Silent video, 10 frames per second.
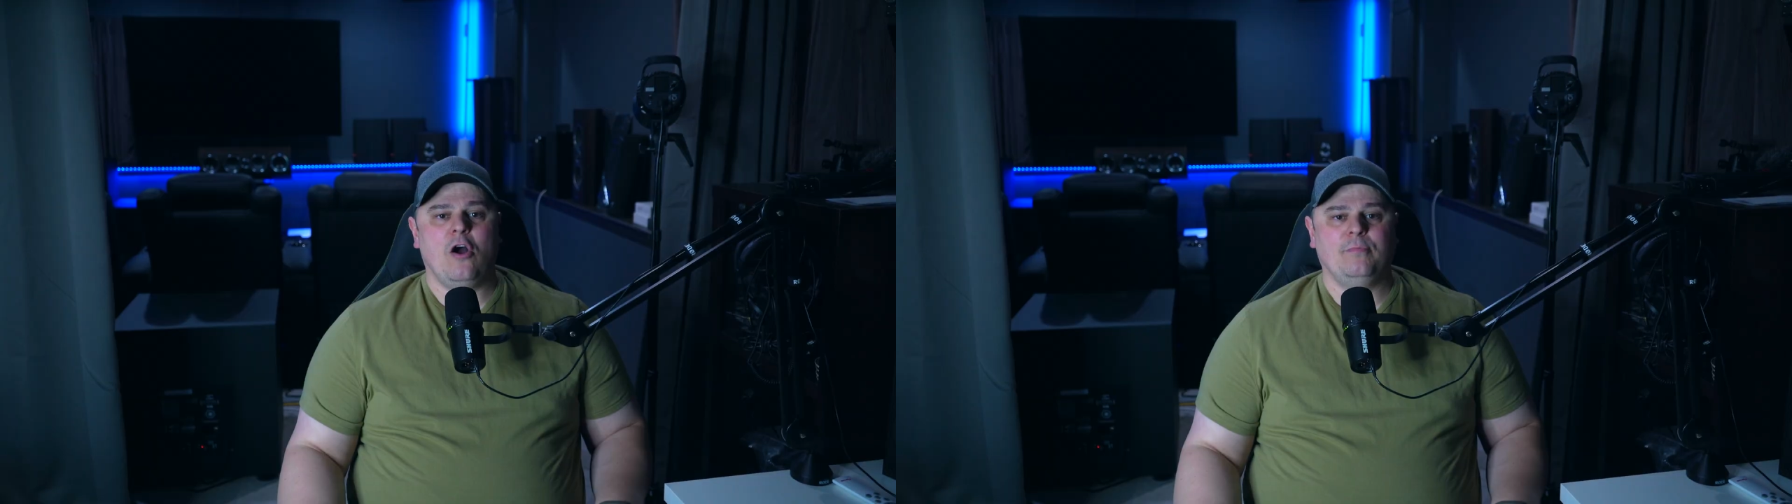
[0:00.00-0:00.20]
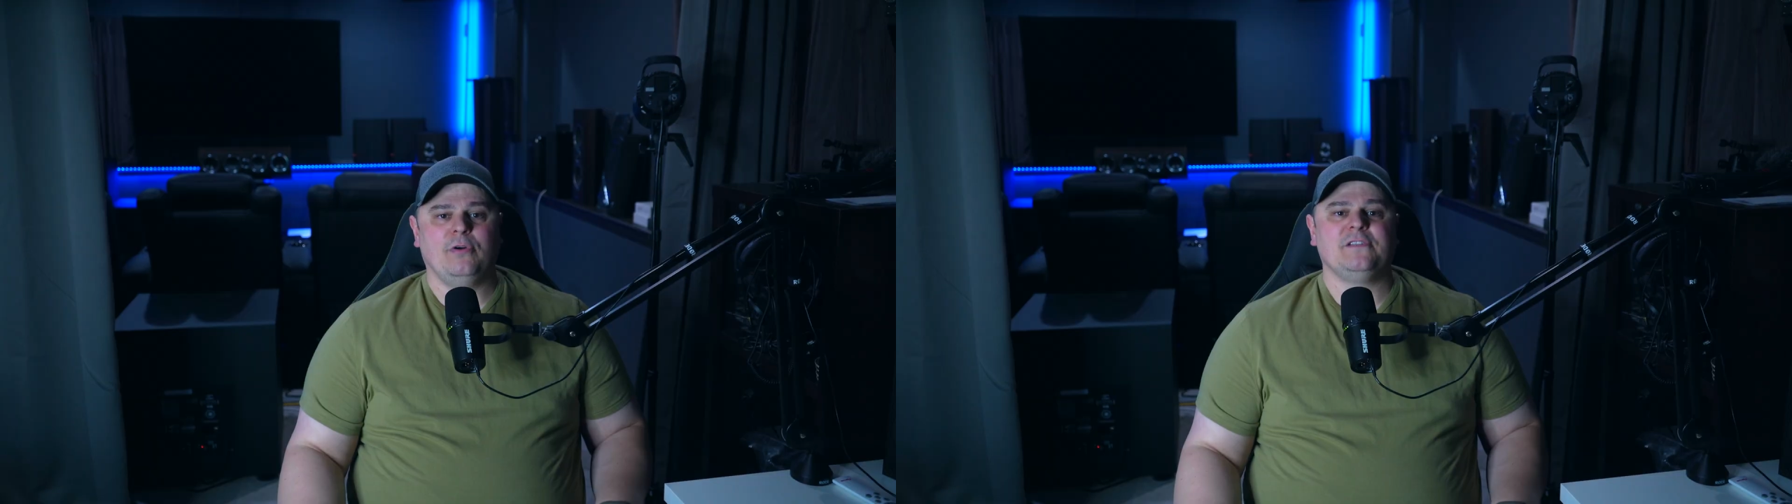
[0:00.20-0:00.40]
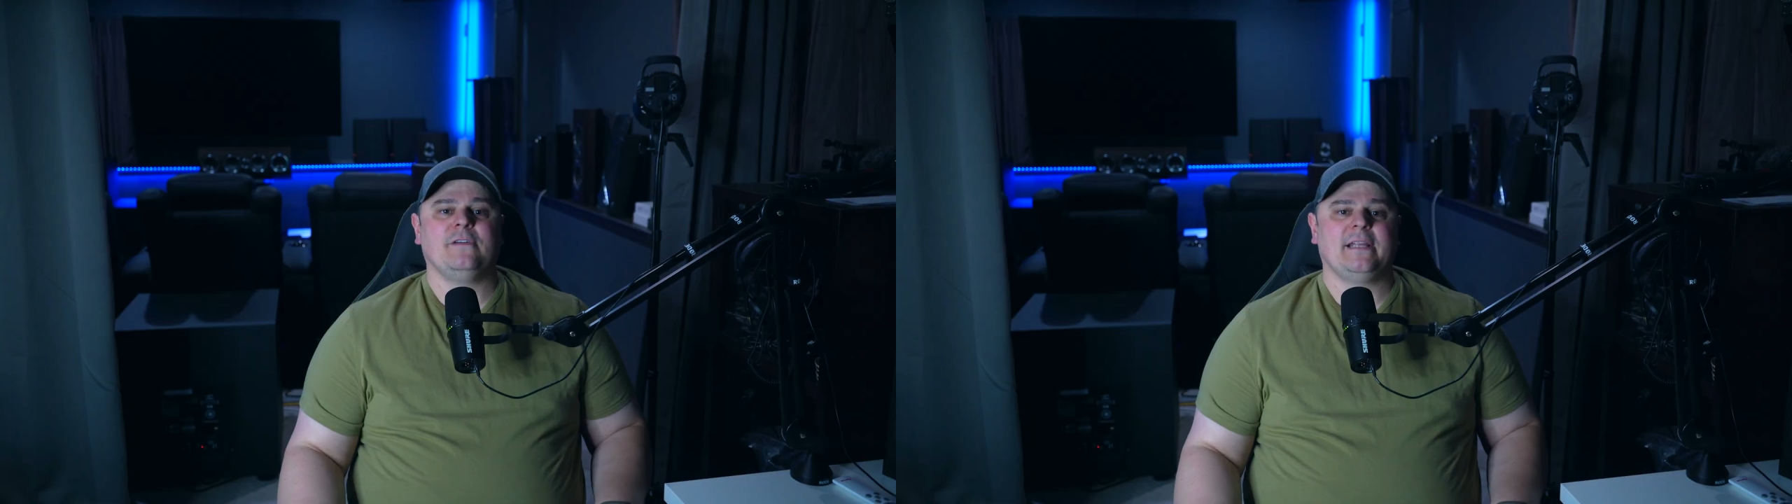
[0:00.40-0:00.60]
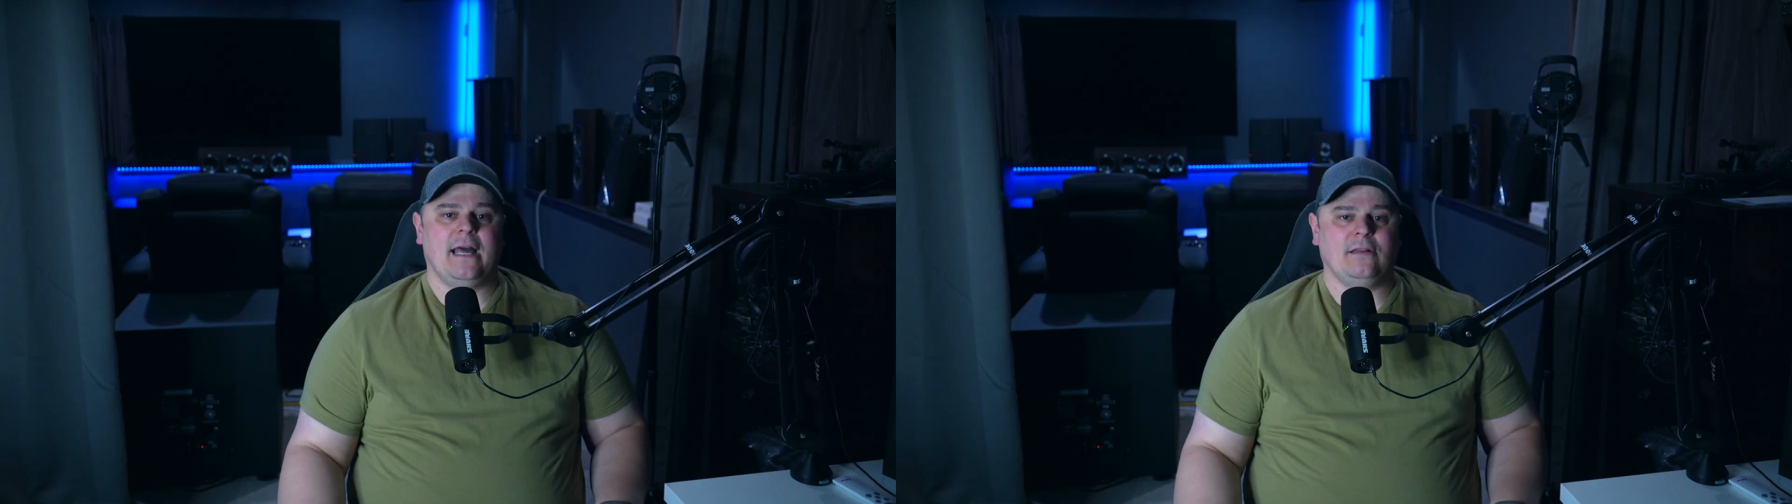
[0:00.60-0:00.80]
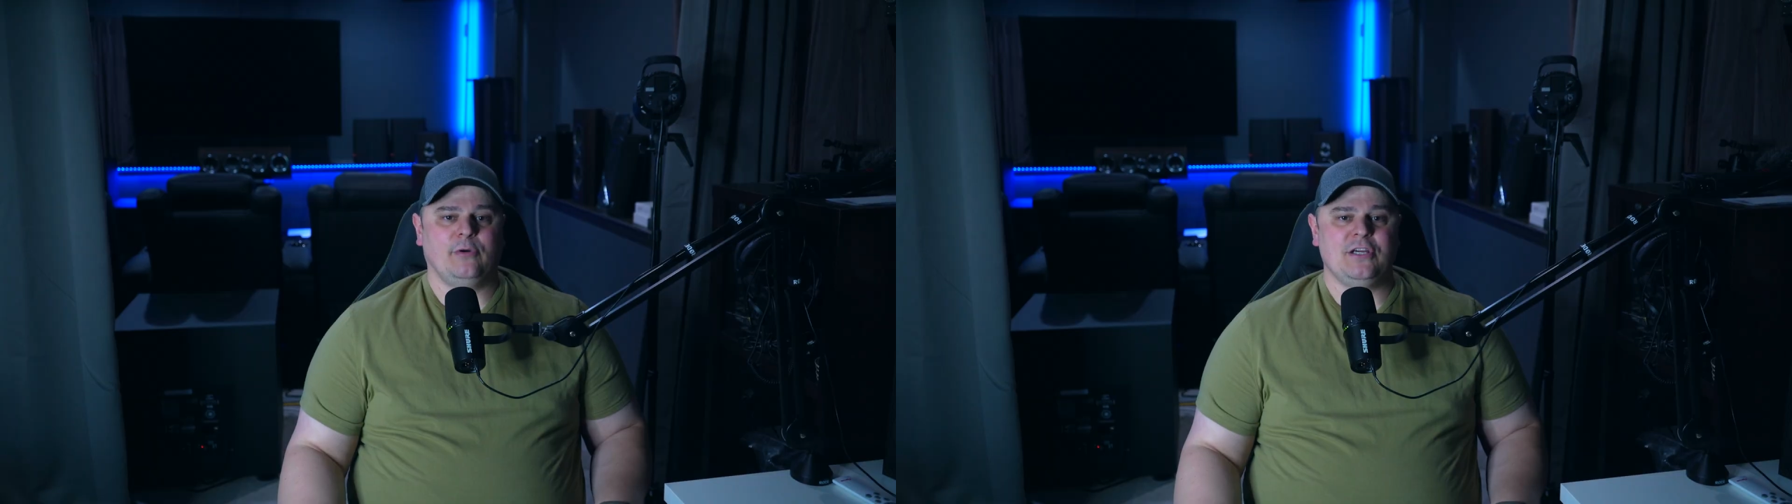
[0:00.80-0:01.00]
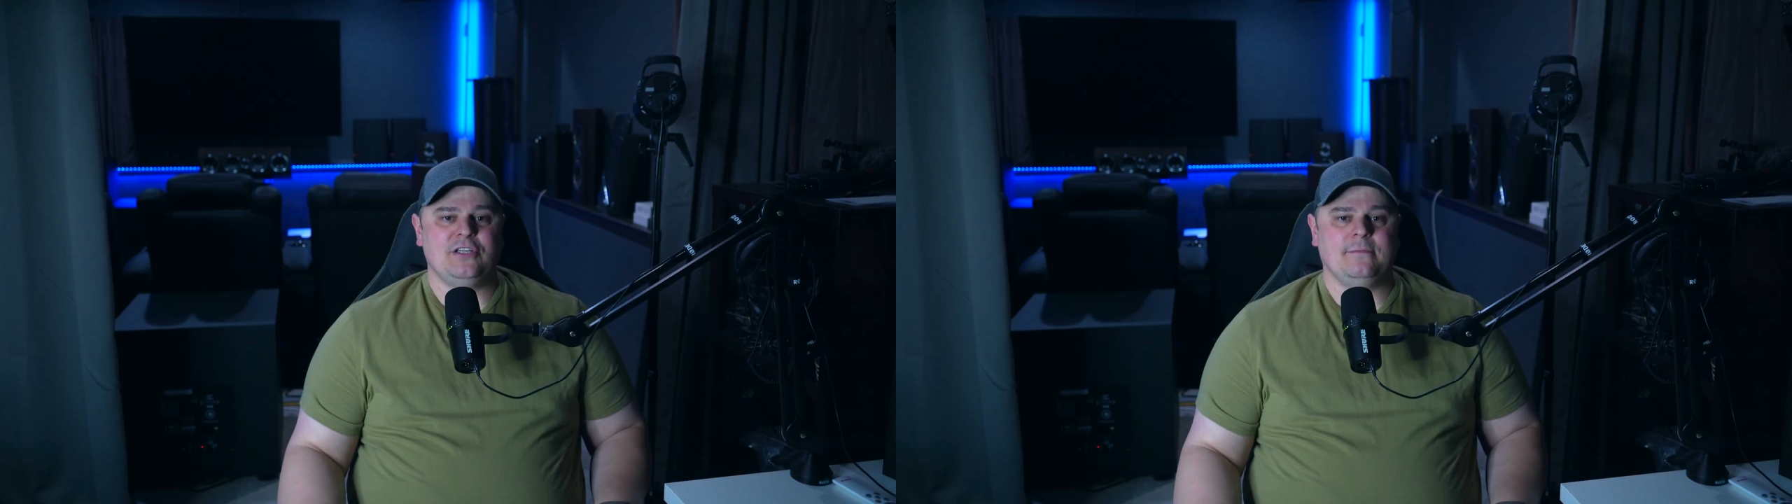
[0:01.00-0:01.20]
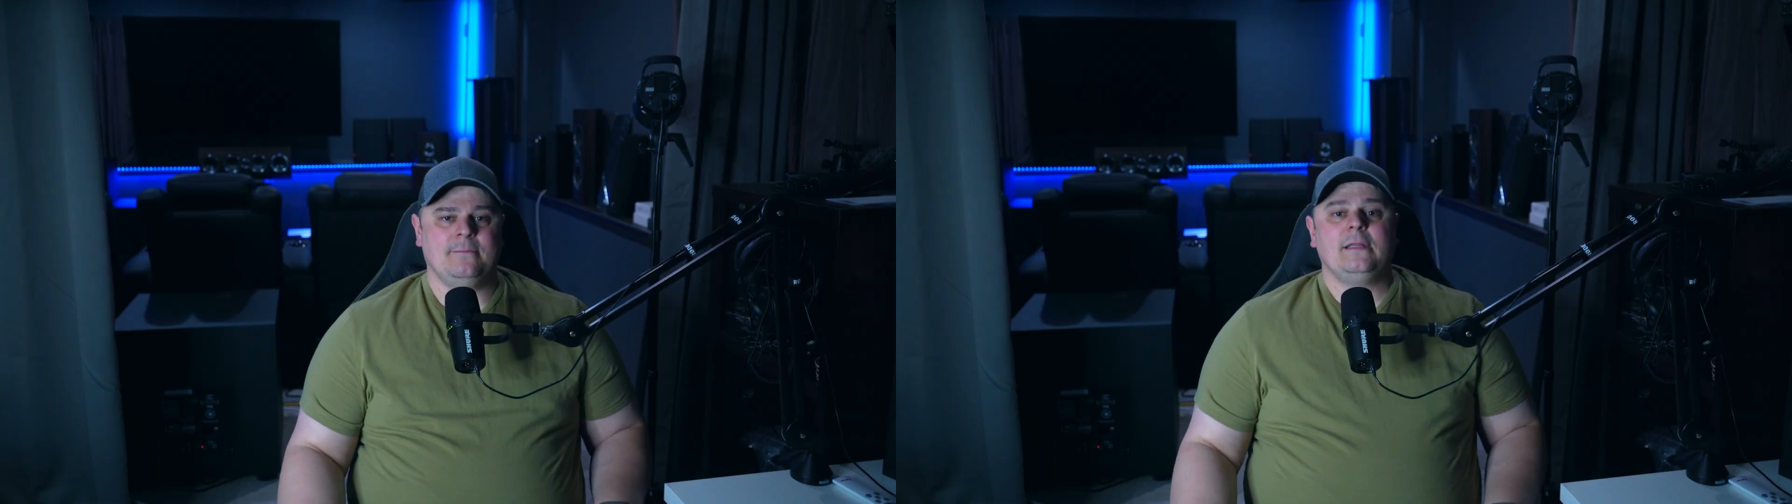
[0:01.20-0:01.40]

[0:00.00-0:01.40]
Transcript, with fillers: outputs for calibration.